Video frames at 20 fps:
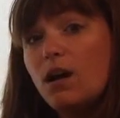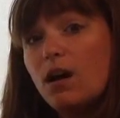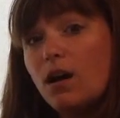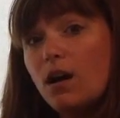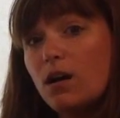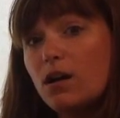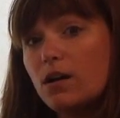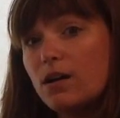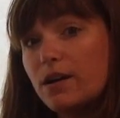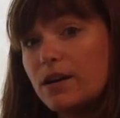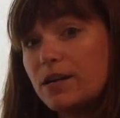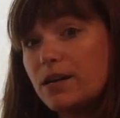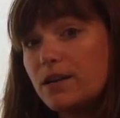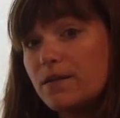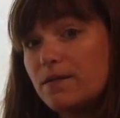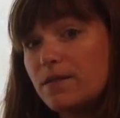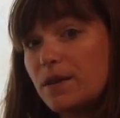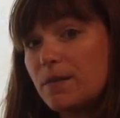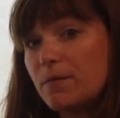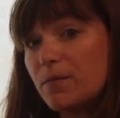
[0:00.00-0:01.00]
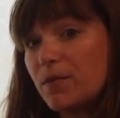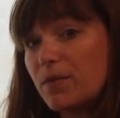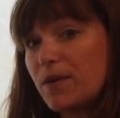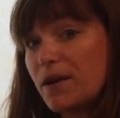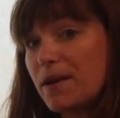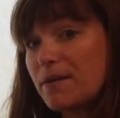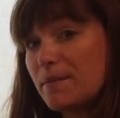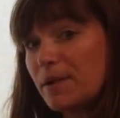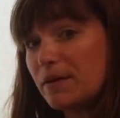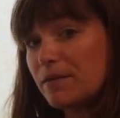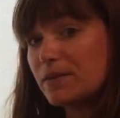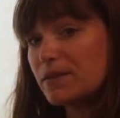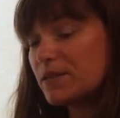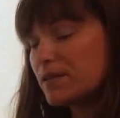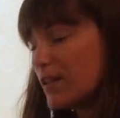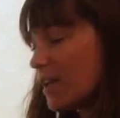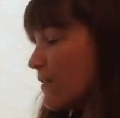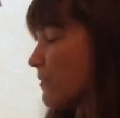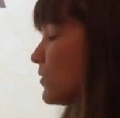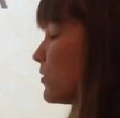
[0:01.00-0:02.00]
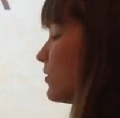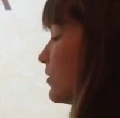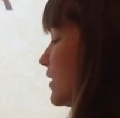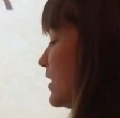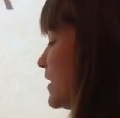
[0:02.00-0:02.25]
Are any of them prime on this level?